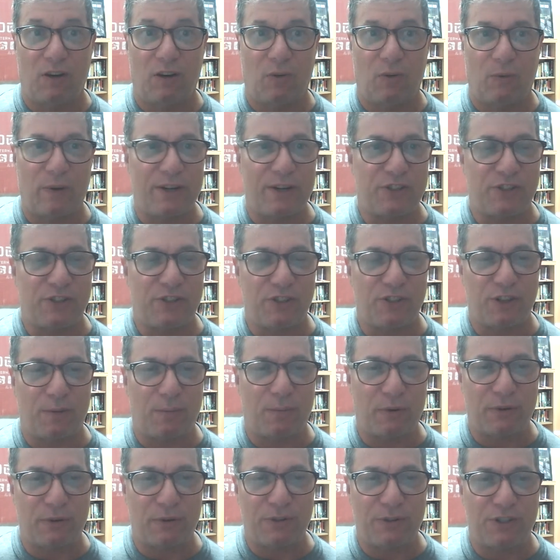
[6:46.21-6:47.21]
race
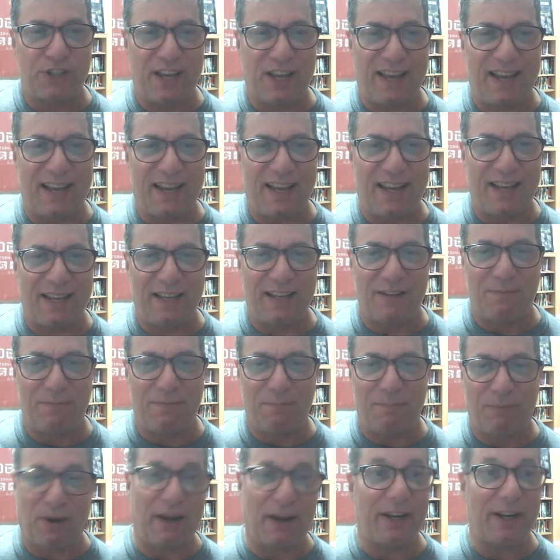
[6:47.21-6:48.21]
numbers and
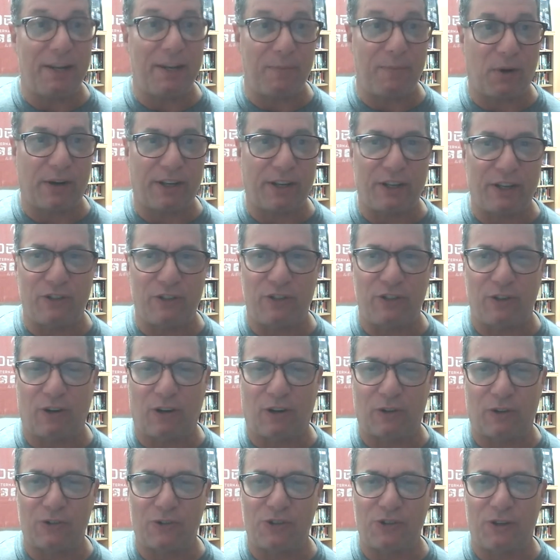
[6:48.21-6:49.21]
body marking
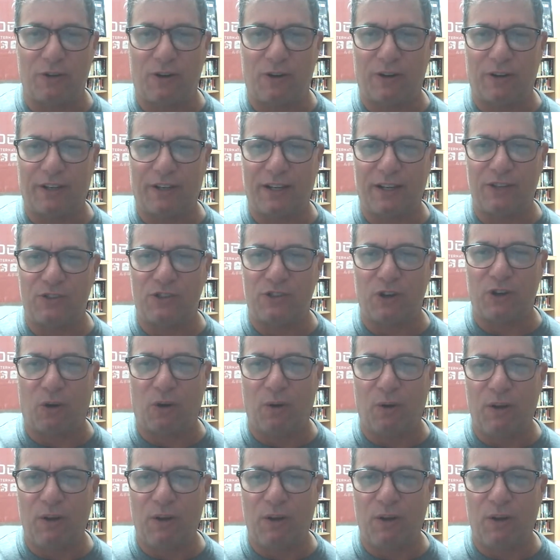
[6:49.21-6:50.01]
also. Okay, so